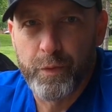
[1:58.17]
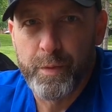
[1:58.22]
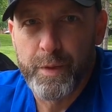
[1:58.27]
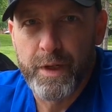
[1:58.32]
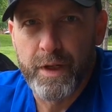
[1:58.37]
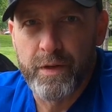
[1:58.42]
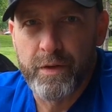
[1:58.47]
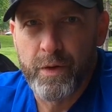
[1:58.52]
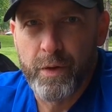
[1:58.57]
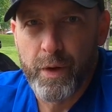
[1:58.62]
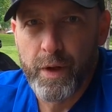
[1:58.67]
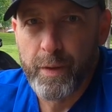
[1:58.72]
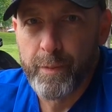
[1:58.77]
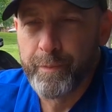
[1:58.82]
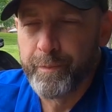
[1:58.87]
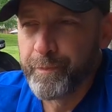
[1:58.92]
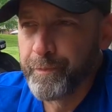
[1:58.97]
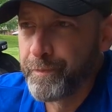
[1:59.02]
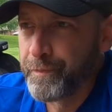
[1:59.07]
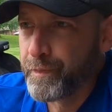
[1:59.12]
for me to do it.
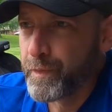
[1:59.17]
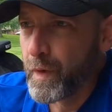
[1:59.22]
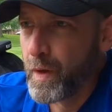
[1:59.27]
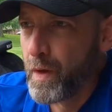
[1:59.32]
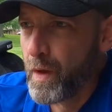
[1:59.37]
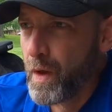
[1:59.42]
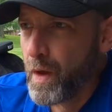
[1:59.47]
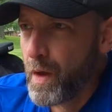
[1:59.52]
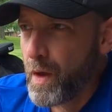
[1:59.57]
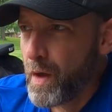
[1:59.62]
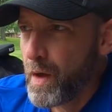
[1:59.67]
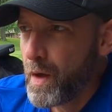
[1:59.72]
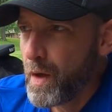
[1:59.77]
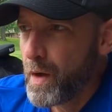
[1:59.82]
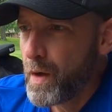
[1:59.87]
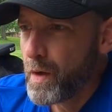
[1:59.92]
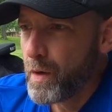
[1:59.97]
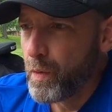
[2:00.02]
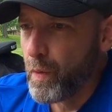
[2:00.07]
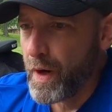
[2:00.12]

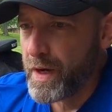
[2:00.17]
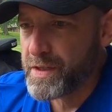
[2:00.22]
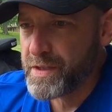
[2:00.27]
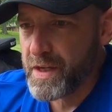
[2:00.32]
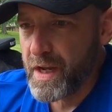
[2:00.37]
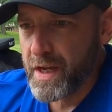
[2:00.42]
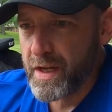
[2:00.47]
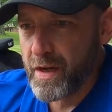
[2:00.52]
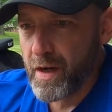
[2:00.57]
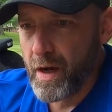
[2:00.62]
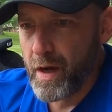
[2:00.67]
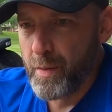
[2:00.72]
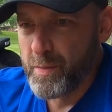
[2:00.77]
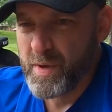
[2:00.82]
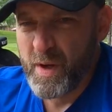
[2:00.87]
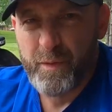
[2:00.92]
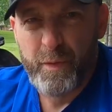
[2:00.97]
Race day comes.